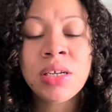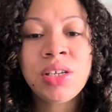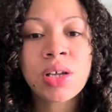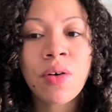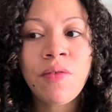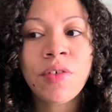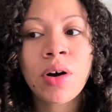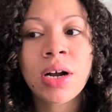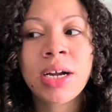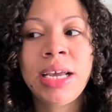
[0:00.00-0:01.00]
So
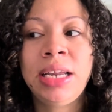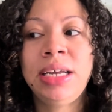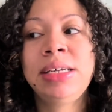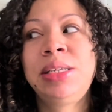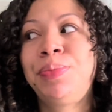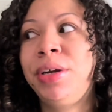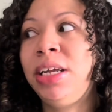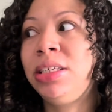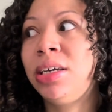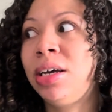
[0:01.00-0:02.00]
far it is
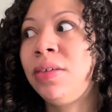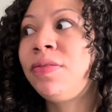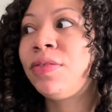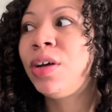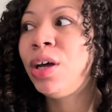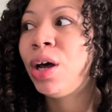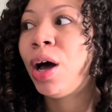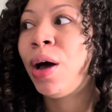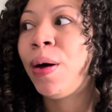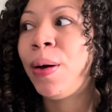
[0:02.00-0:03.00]
pretty tough
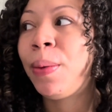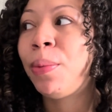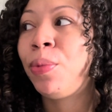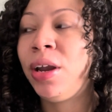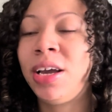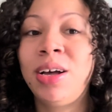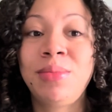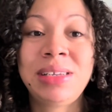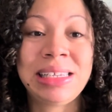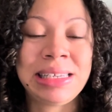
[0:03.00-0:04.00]
when it
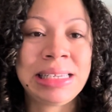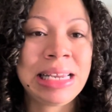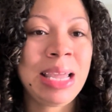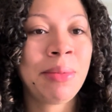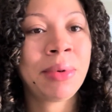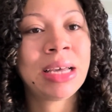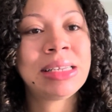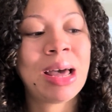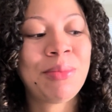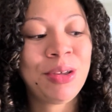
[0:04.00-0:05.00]
comes to sleep,
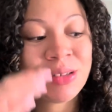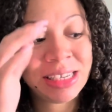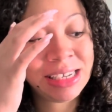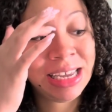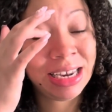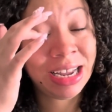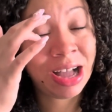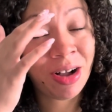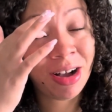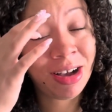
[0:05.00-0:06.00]
because I'm used to
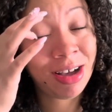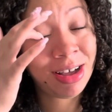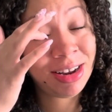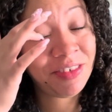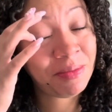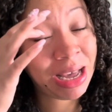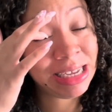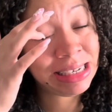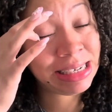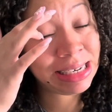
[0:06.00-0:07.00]
getting all of
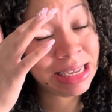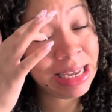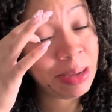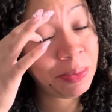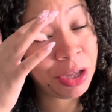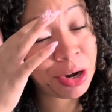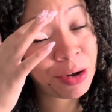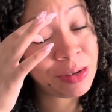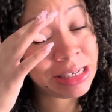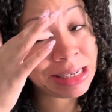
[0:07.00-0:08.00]
my sleep, you
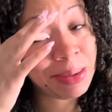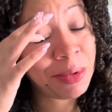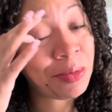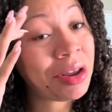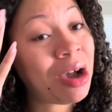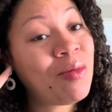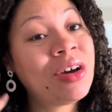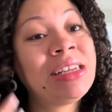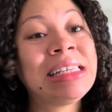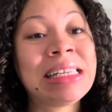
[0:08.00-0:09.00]
know, sleeping when I
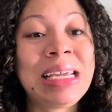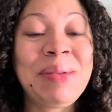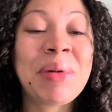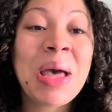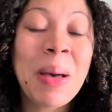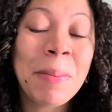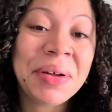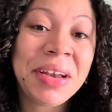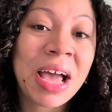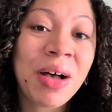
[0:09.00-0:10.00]
want to sleep.
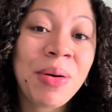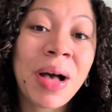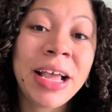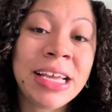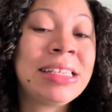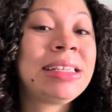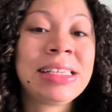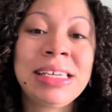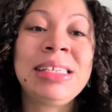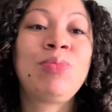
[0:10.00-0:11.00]
But now it's
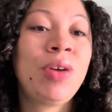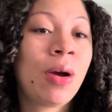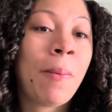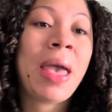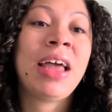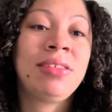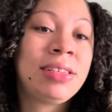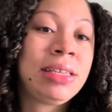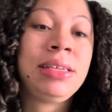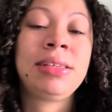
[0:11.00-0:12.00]
we on
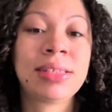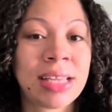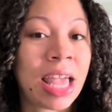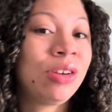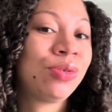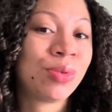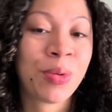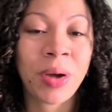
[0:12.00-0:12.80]
Majesty's schedule.